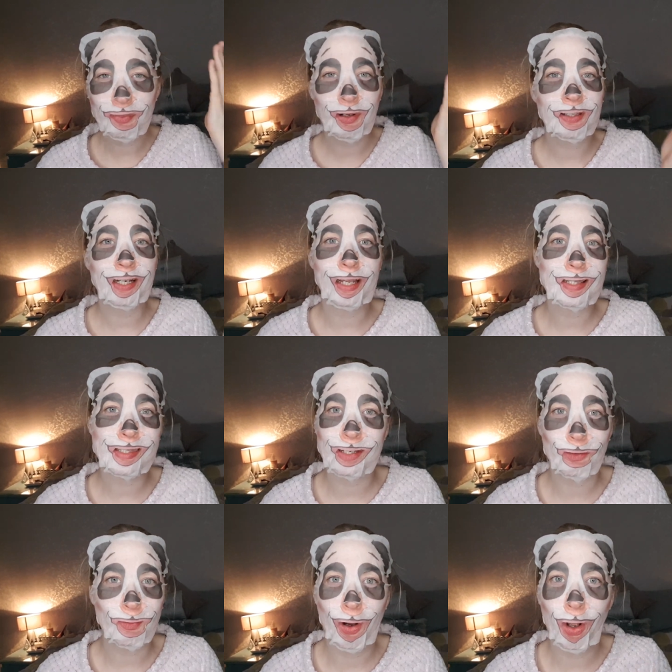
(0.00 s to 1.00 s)
they're getting
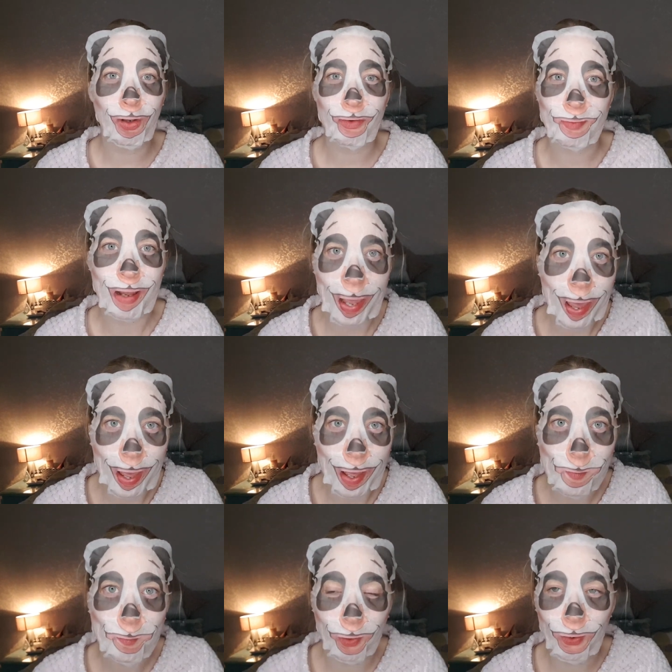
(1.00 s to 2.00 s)
serum all over my hair,
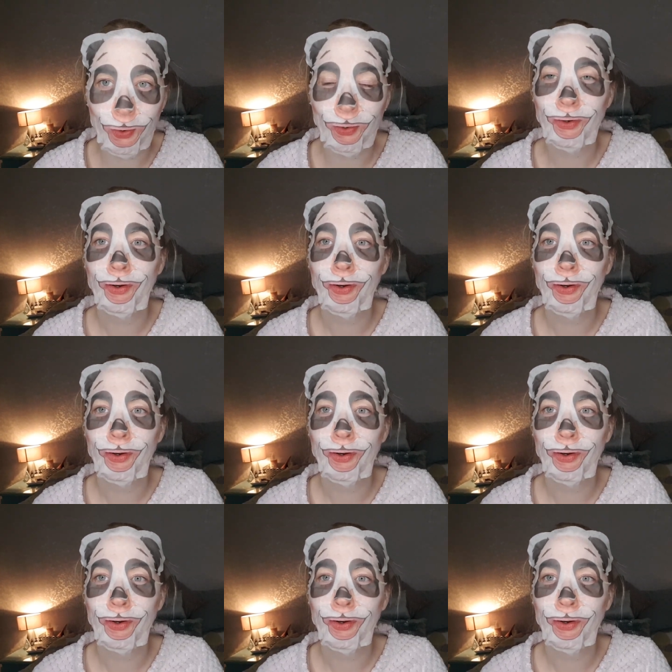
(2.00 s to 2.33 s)
but